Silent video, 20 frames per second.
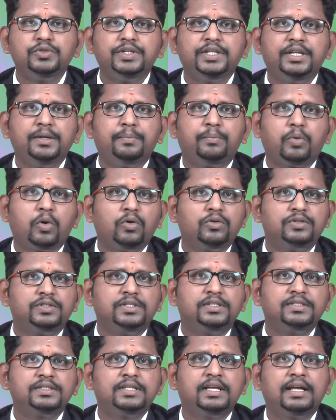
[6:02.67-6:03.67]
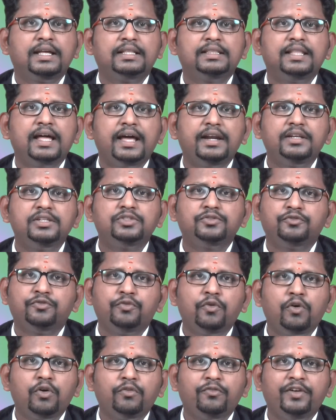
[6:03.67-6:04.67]
UGD process. There
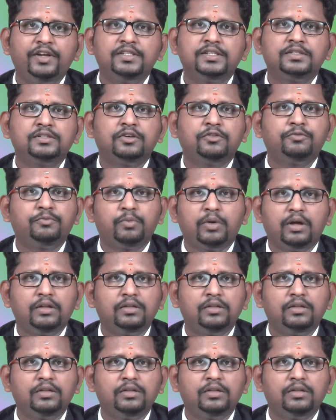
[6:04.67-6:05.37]
is four process